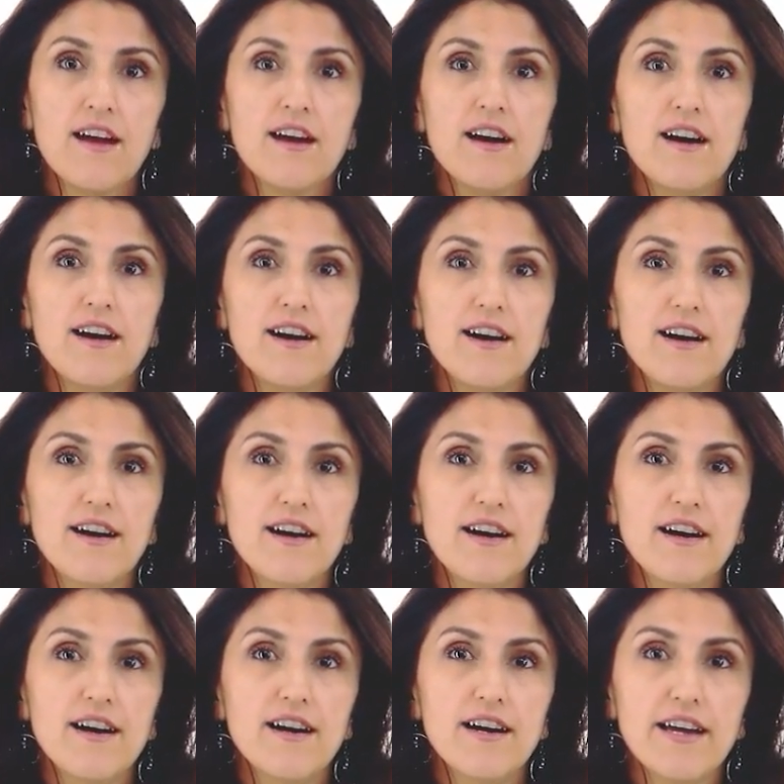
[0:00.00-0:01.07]

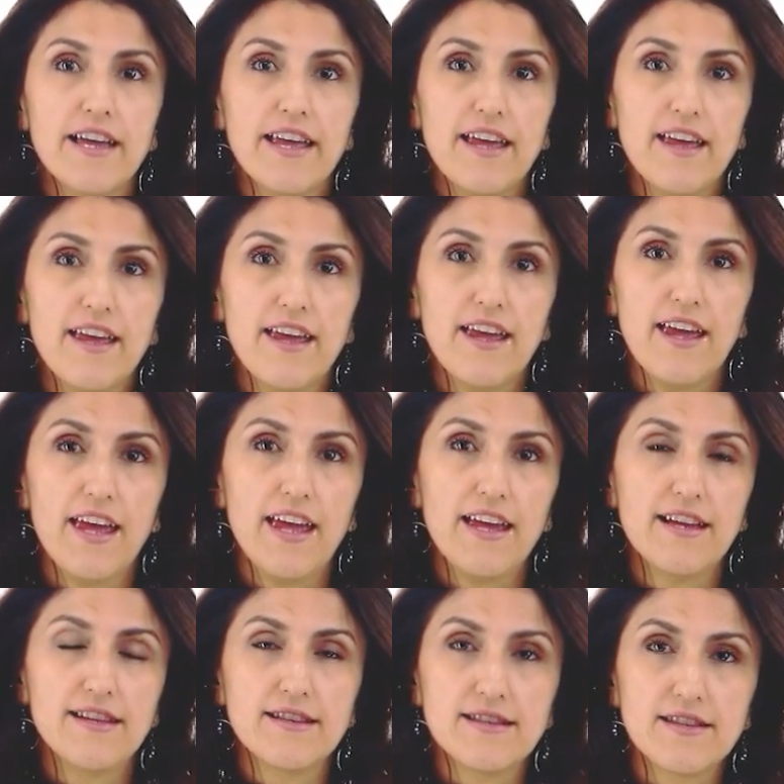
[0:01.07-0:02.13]
And
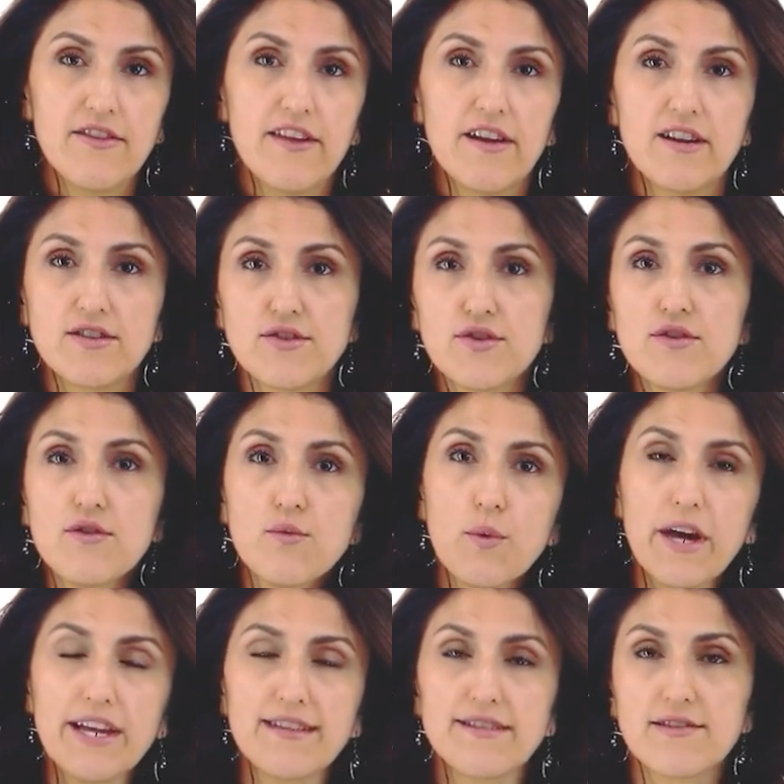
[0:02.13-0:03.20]
there are two
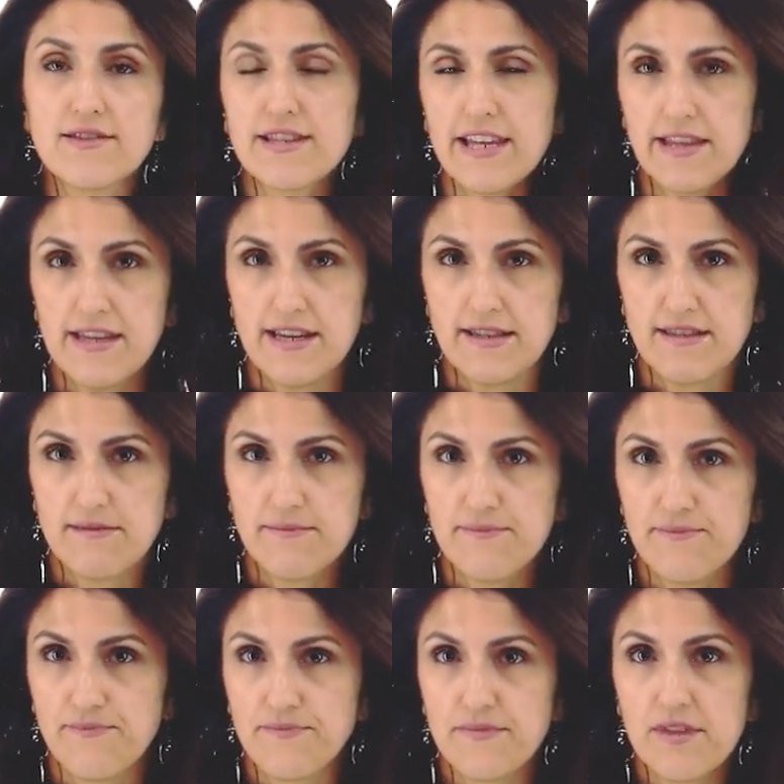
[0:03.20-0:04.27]
ways to say that.
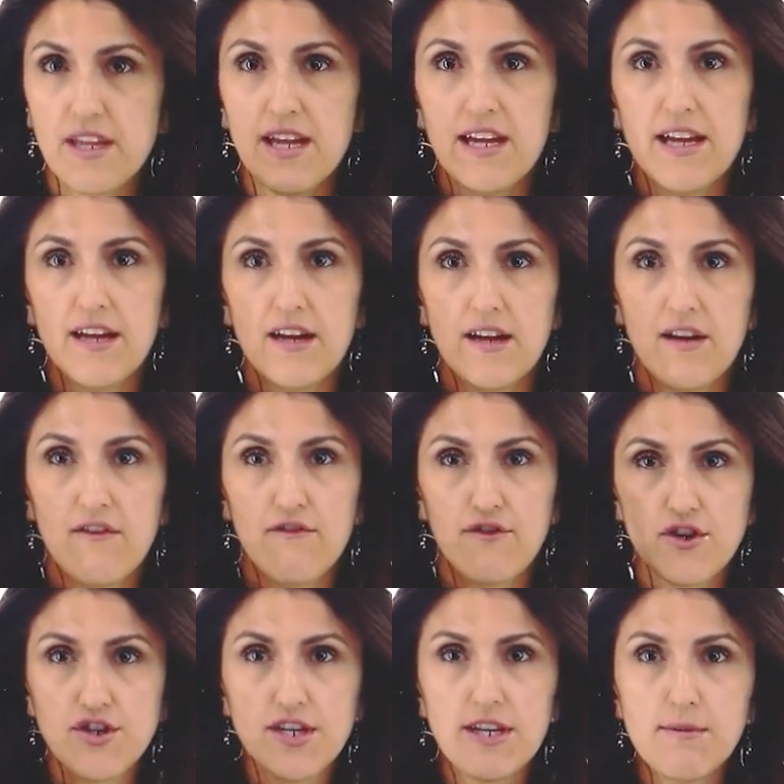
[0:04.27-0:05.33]

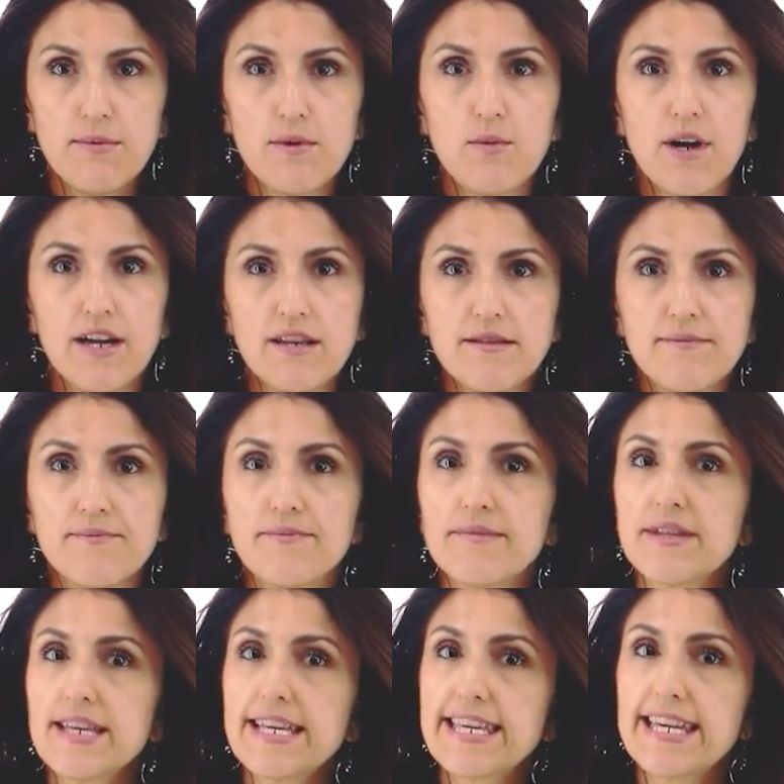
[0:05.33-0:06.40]
Version number one,
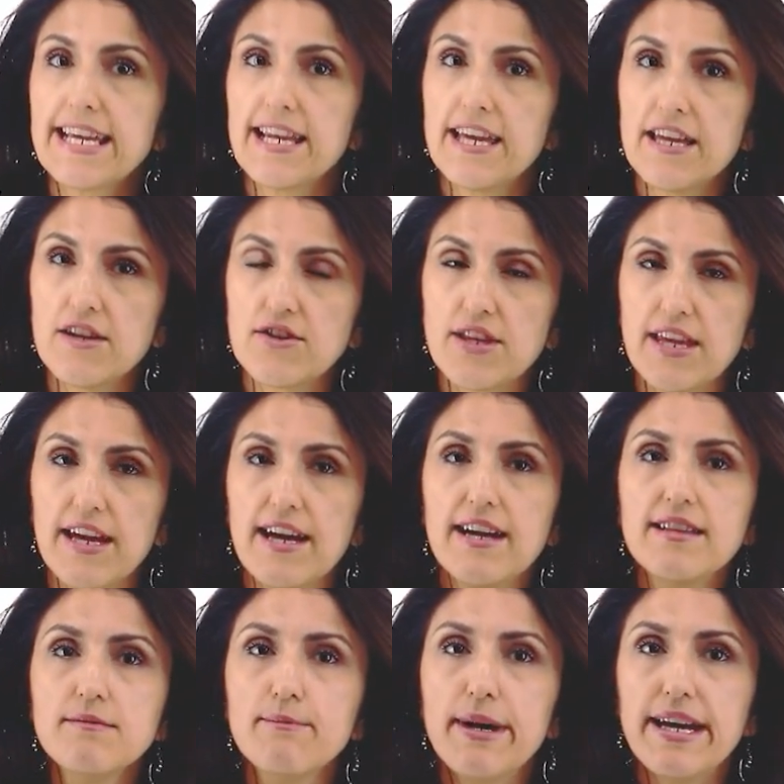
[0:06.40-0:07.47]

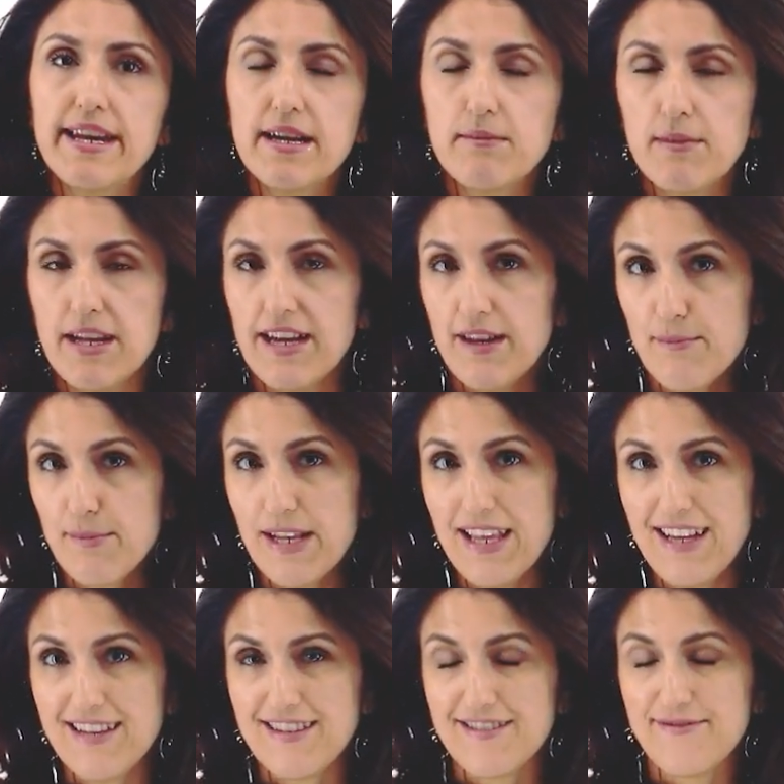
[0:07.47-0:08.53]
kelayotgan bayramlar
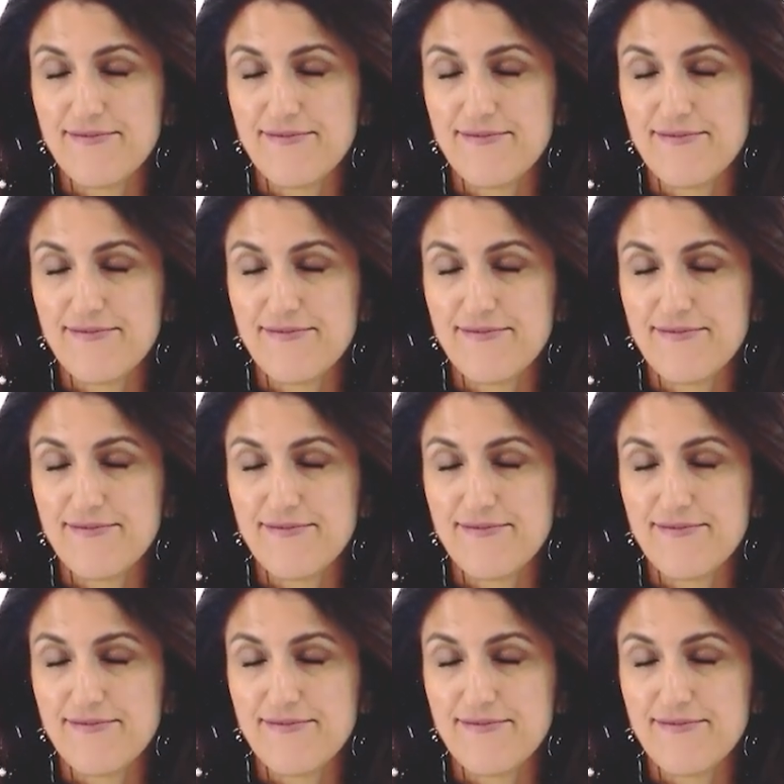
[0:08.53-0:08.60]
bilan.